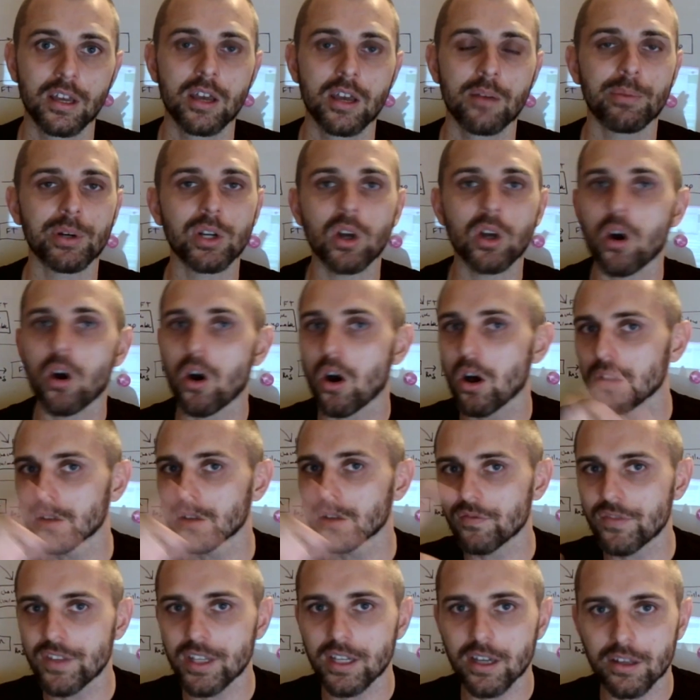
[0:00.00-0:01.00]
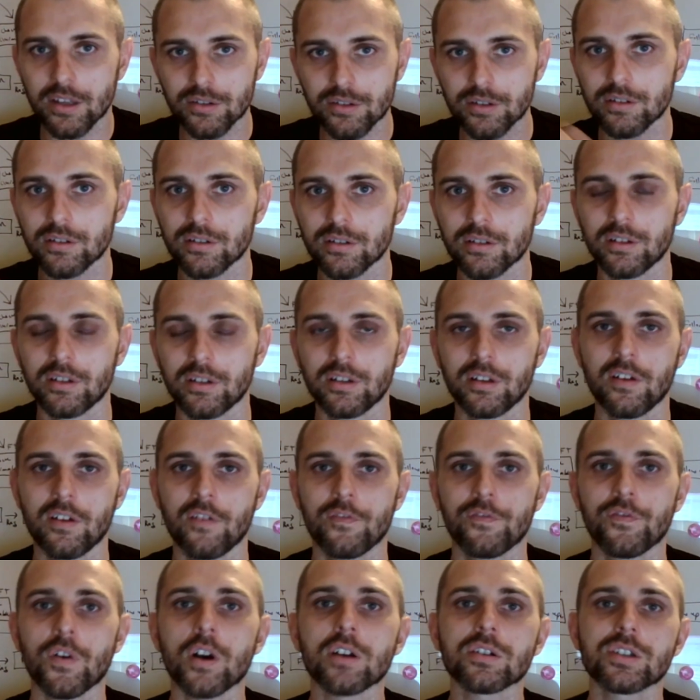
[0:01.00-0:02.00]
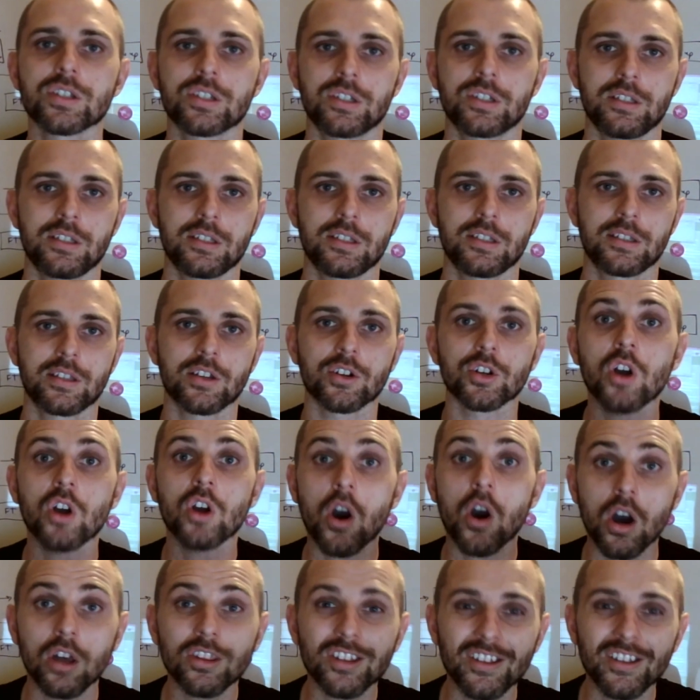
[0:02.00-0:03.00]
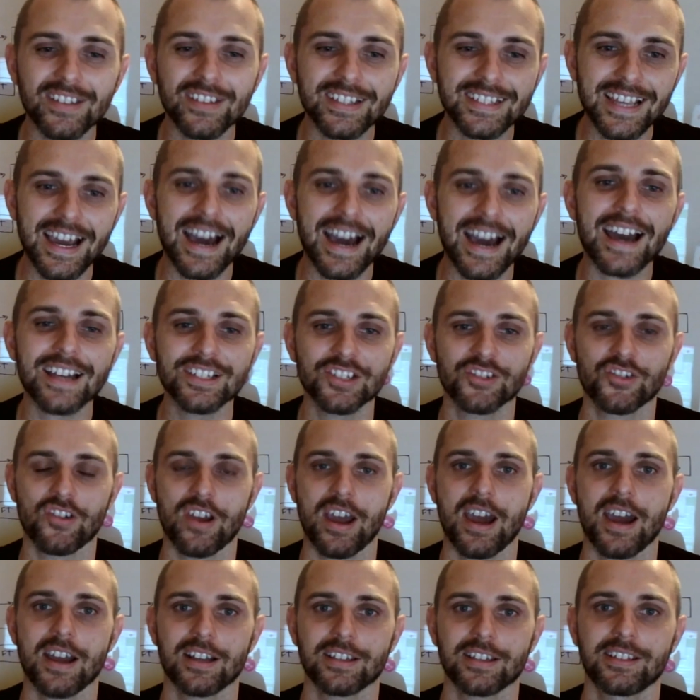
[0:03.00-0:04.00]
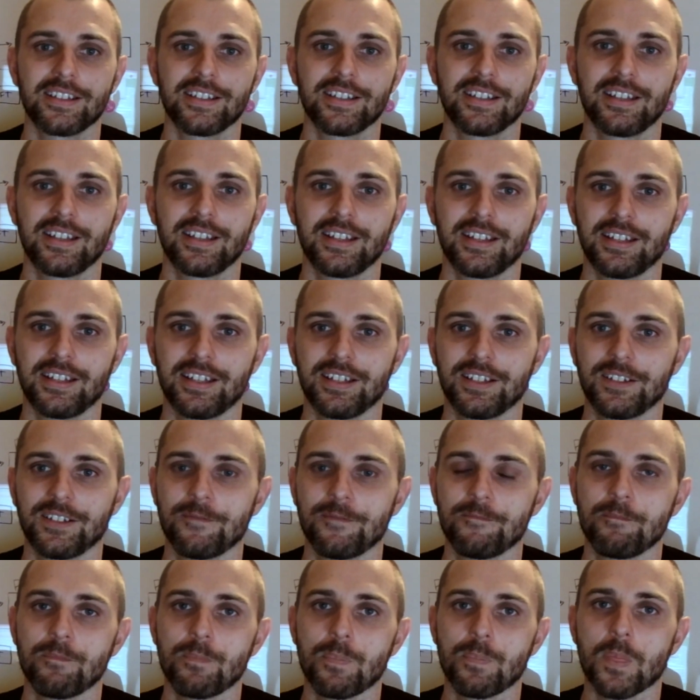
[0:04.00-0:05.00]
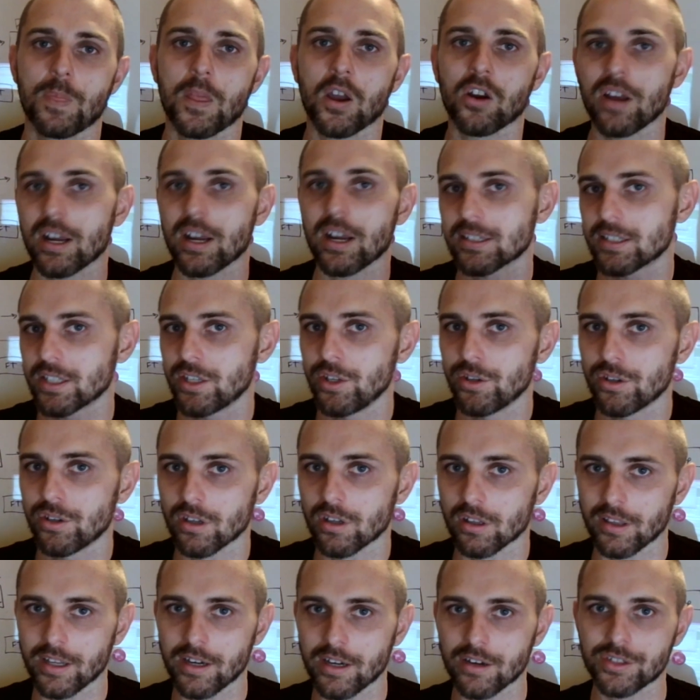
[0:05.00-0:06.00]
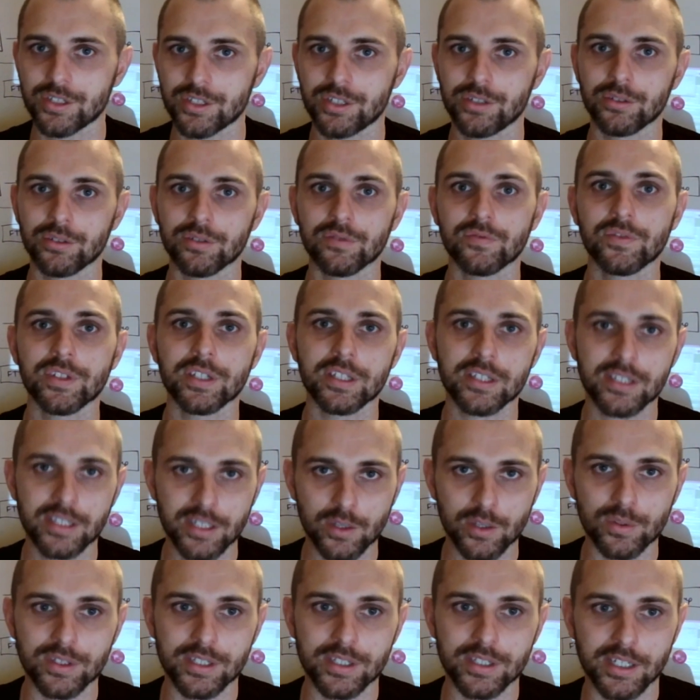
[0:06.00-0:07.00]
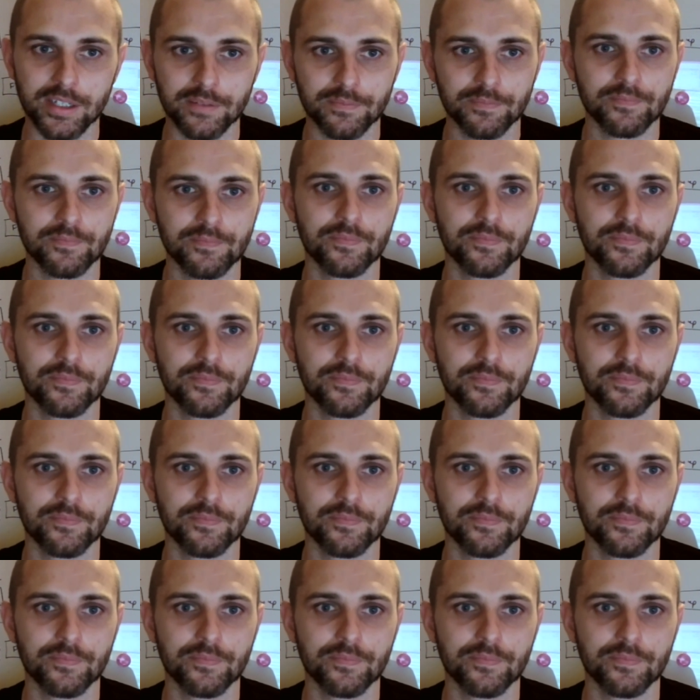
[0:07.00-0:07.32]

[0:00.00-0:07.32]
but all of the other functions that are called on this contract are executed on layer 2 via sequencing.